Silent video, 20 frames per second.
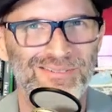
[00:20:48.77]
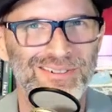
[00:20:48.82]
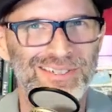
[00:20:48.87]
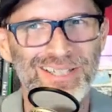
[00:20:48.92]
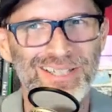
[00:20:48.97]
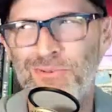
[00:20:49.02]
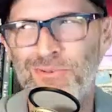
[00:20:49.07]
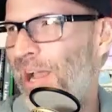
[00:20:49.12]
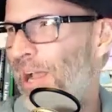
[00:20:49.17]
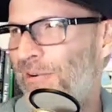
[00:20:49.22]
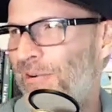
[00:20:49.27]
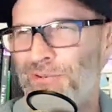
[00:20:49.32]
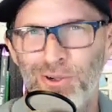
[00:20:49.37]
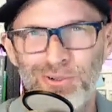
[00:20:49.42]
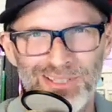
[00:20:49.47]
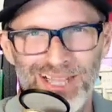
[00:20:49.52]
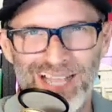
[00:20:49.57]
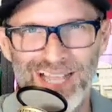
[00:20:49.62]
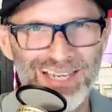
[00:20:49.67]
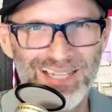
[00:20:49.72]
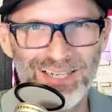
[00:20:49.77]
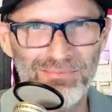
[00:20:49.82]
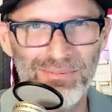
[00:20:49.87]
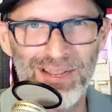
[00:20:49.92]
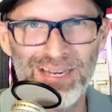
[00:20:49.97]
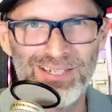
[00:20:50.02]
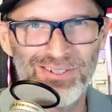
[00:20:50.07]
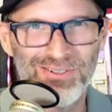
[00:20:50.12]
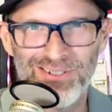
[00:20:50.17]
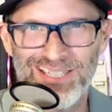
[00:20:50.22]
which is why I wrote that in and
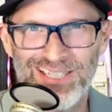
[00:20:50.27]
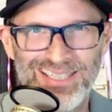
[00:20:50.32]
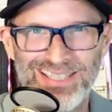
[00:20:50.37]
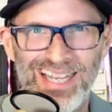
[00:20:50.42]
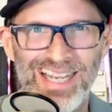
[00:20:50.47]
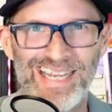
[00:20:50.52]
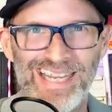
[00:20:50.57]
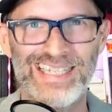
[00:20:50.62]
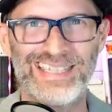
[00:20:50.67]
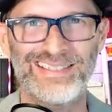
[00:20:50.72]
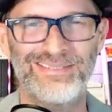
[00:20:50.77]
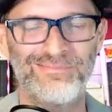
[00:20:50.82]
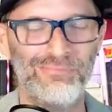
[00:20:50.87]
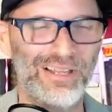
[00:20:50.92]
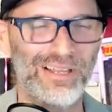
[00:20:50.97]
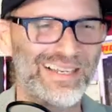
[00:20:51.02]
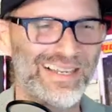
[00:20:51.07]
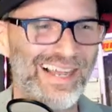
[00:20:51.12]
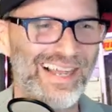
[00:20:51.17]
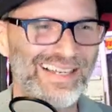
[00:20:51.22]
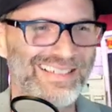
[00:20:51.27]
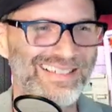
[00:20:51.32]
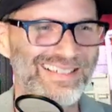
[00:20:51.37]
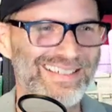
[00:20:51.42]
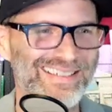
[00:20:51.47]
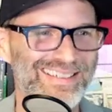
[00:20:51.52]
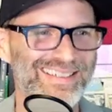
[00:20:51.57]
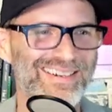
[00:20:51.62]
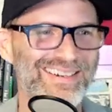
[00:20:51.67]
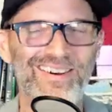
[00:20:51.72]
made Chris say it. But oh I,
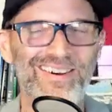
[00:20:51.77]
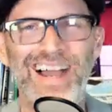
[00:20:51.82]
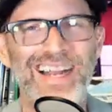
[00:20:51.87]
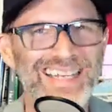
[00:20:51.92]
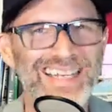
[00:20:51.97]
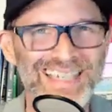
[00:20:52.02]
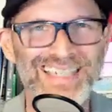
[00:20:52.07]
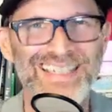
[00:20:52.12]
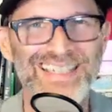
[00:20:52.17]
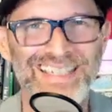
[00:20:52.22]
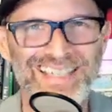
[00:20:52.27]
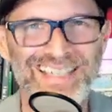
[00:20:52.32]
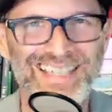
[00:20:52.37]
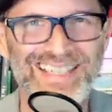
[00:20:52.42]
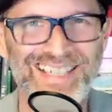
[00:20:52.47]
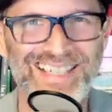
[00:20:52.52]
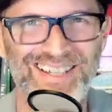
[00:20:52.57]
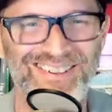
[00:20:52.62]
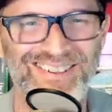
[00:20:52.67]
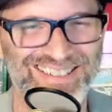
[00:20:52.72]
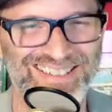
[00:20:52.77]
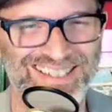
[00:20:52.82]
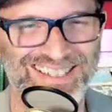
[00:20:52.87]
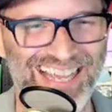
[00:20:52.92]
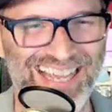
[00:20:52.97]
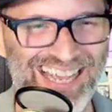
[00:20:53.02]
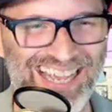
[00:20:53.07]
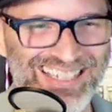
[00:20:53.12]
my goodness, I needed to disclose that.